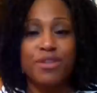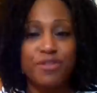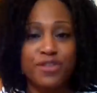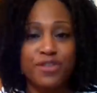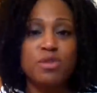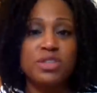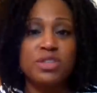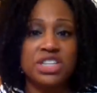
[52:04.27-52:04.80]

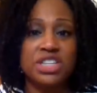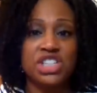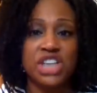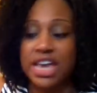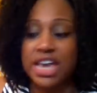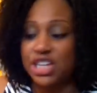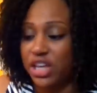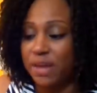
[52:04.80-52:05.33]
refuse to
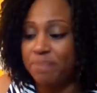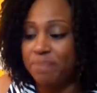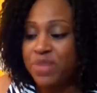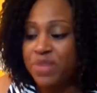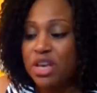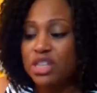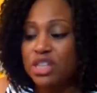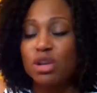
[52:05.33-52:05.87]
change it.
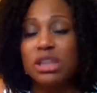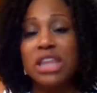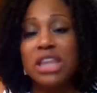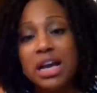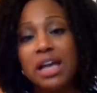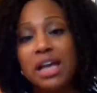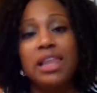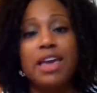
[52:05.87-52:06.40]
So
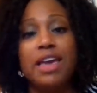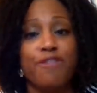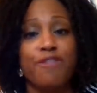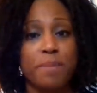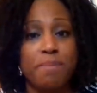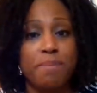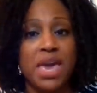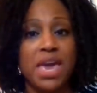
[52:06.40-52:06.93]
luckily
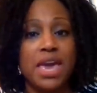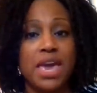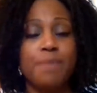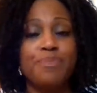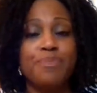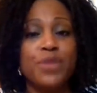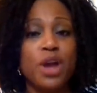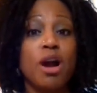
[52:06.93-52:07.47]
for
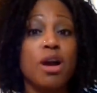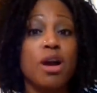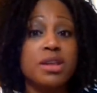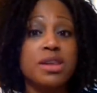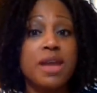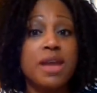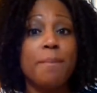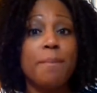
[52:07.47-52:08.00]
me,
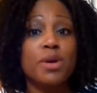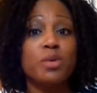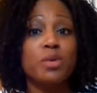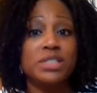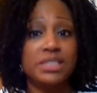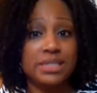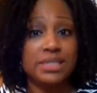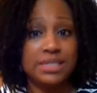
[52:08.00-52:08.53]
her number
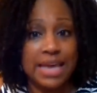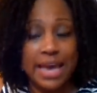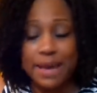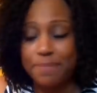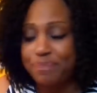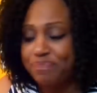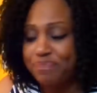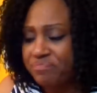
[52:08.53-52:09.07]
was the same.